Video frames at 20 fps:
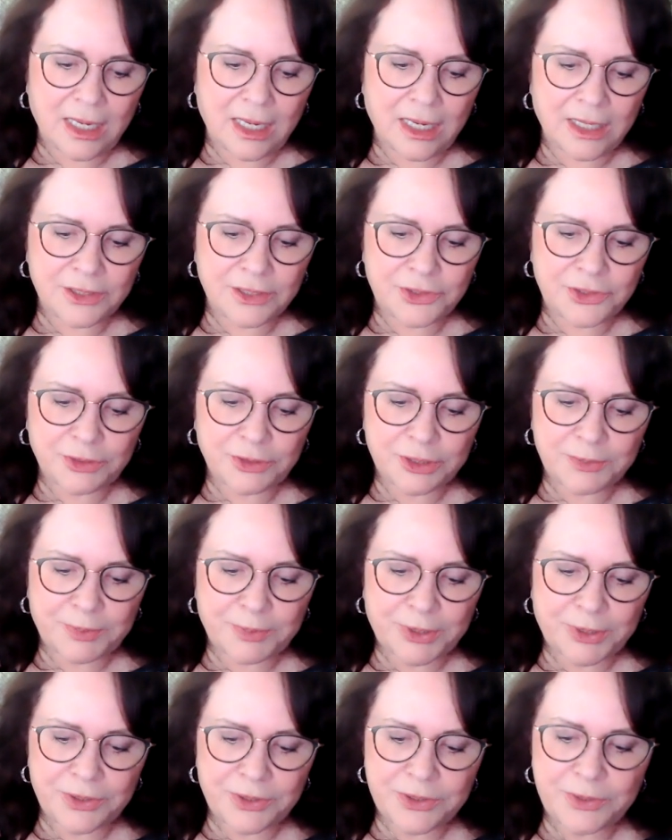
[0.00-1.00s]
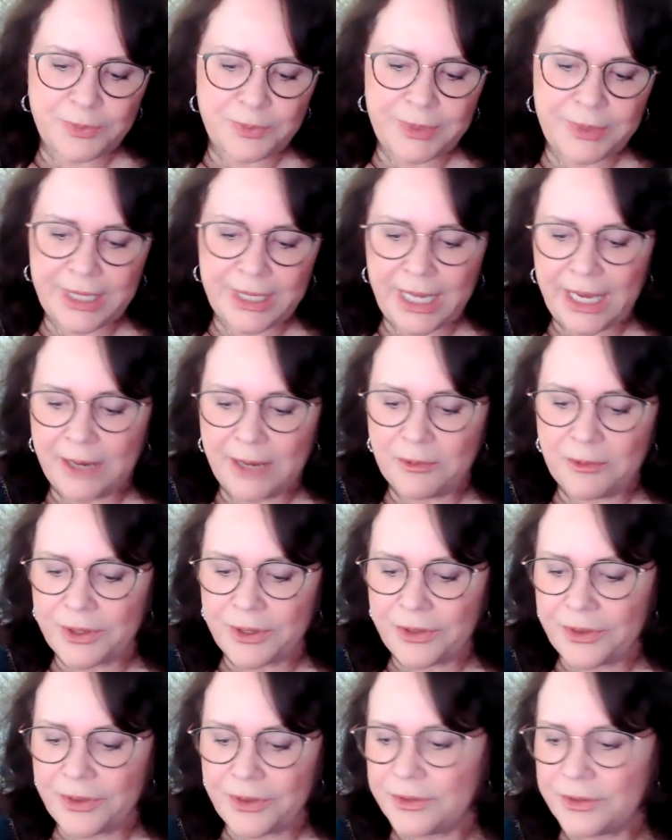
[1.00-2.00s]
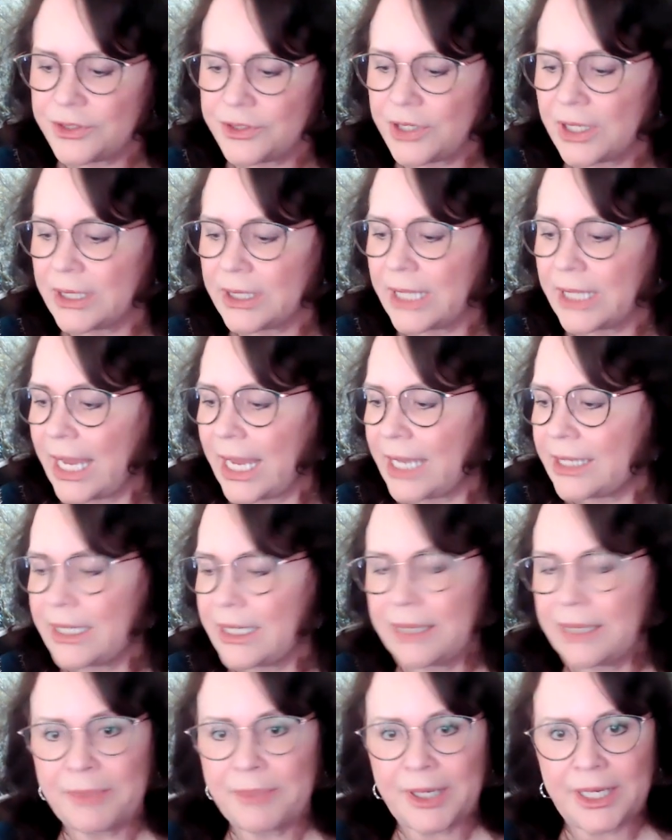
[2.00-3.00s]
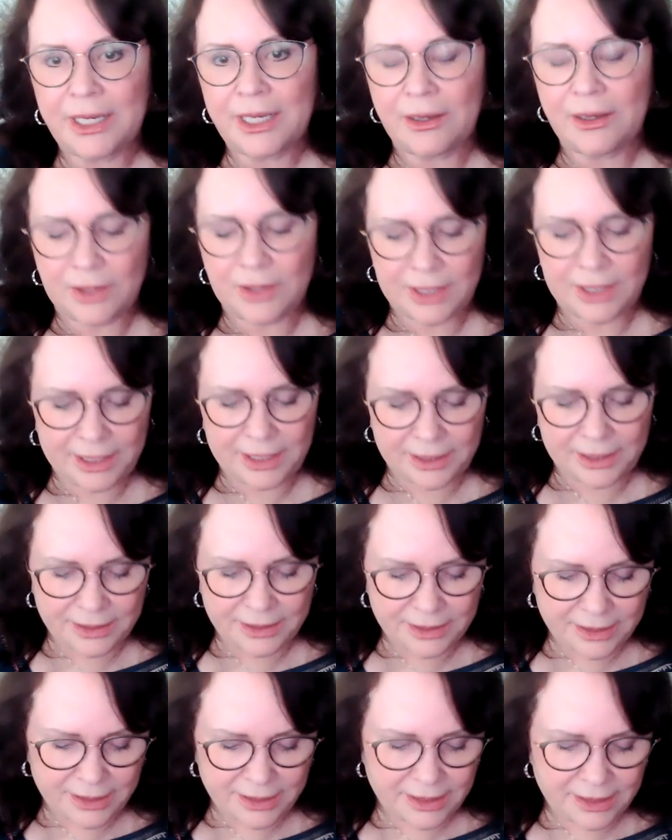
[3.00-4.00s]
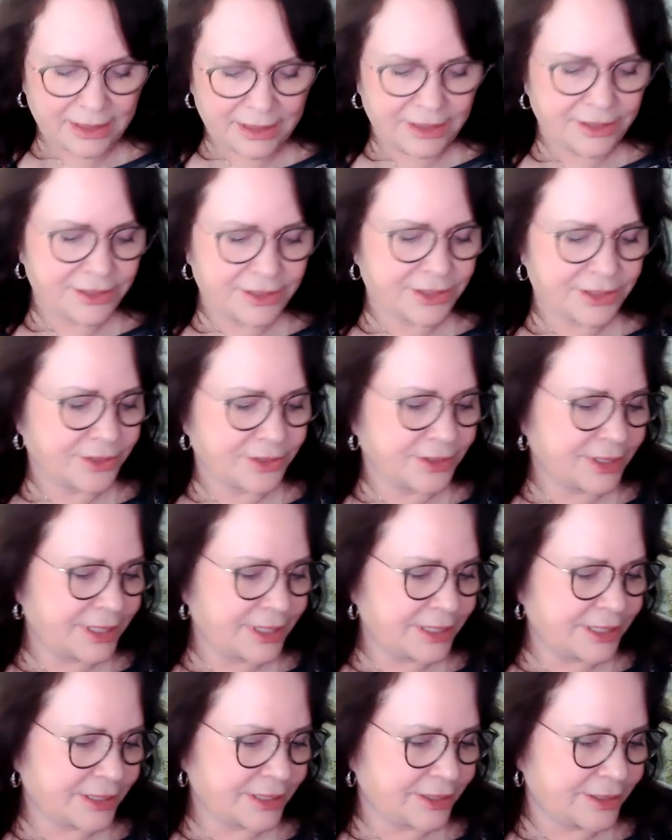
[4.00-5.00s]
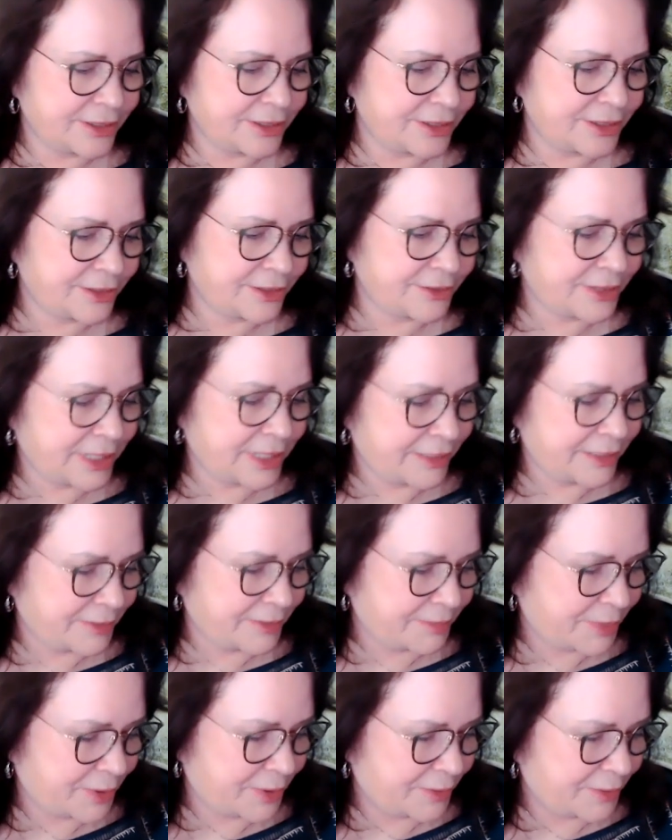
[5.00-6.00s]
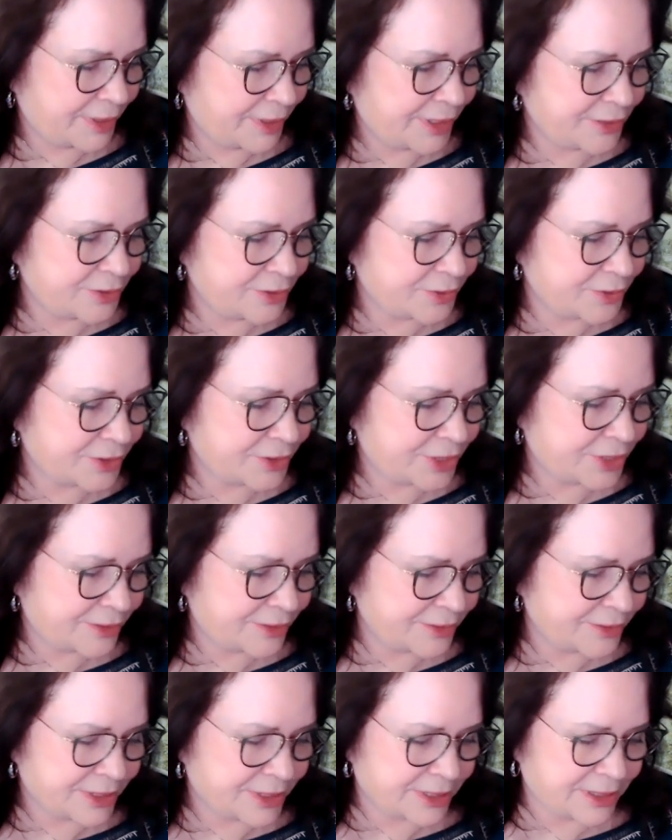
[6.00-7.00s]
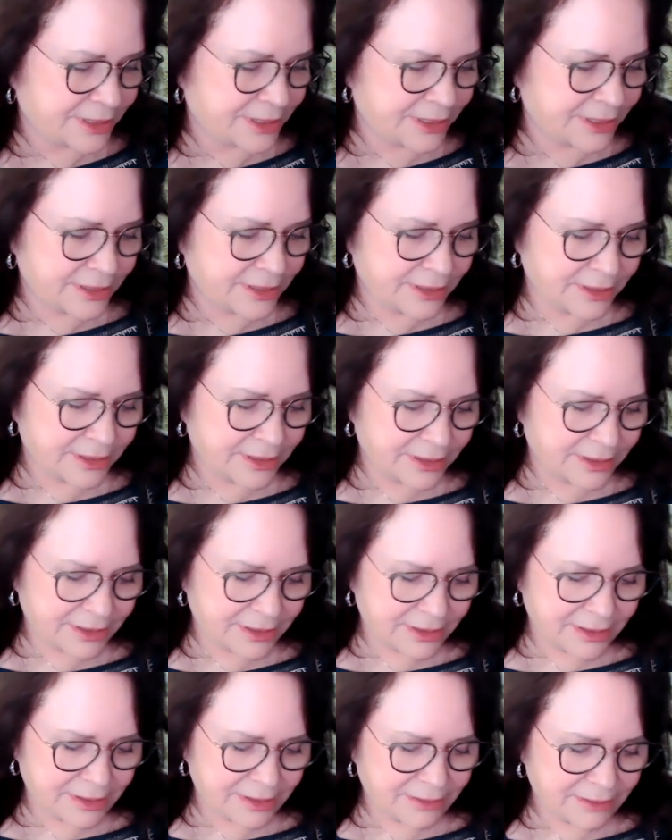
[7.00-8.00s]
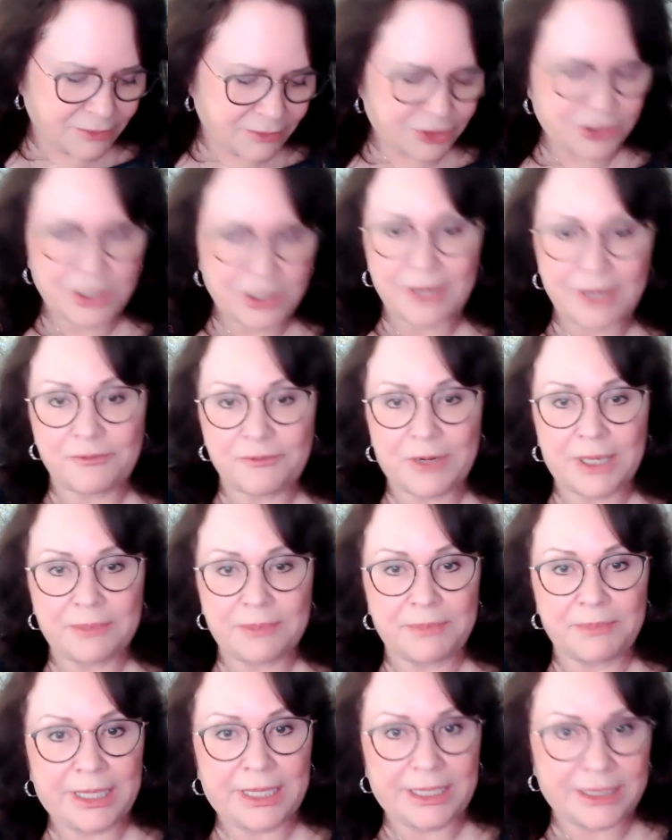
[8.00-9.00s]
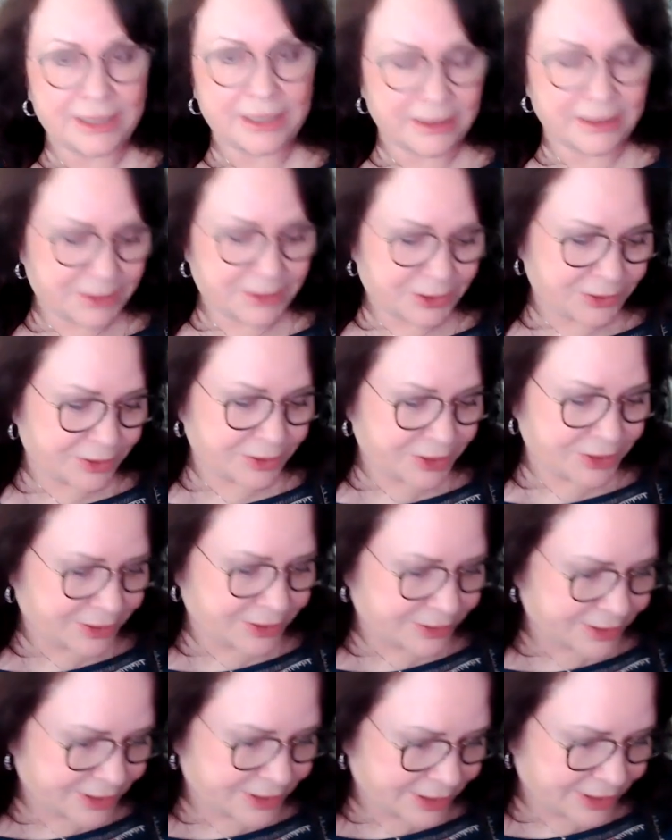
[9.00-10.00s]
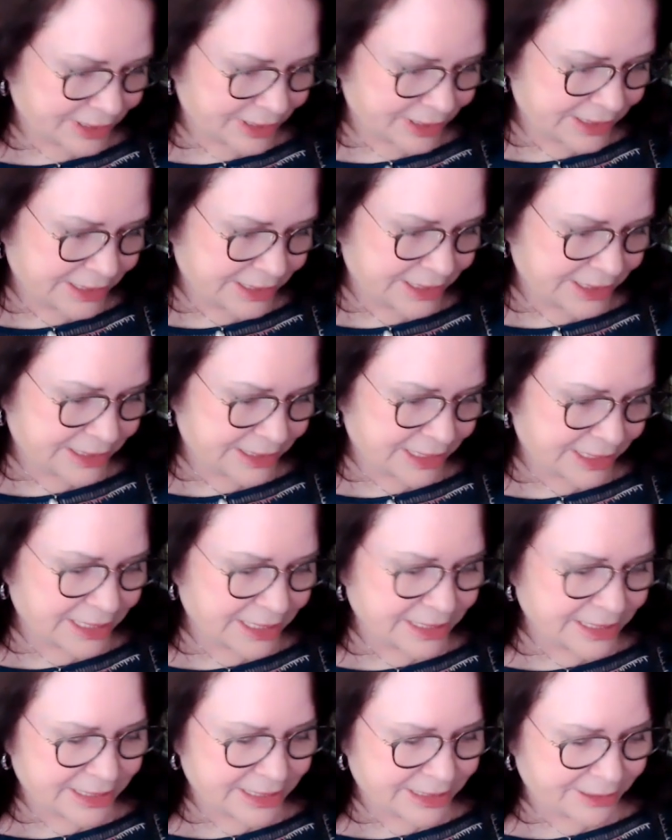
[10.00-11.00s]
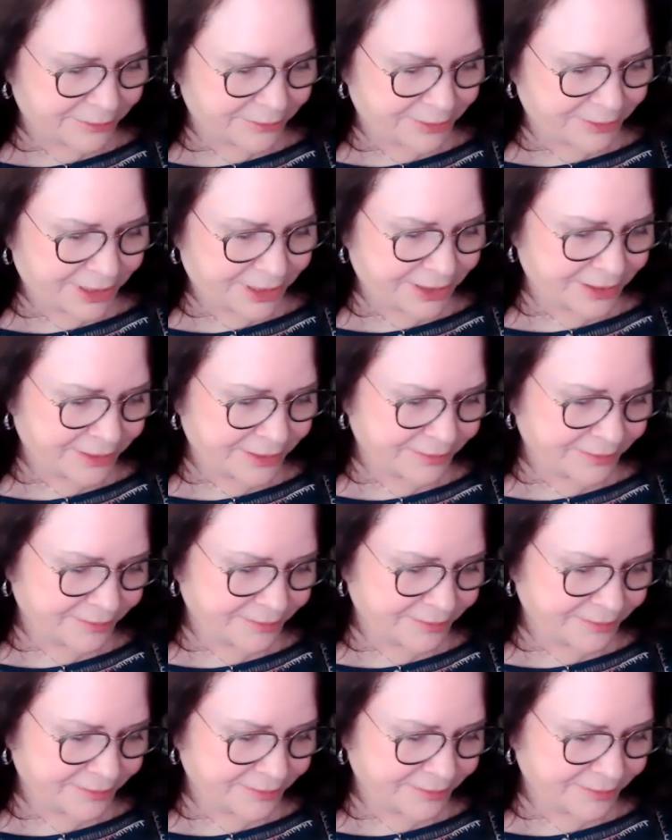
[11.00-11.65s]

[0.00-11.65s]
uh, George Burns, Rita Hayworth, John Candy, Buddy Holly. Sterling is going to do David Bowie, George Harrison, which I've read many times. George Harrison, he's, he's an easy read.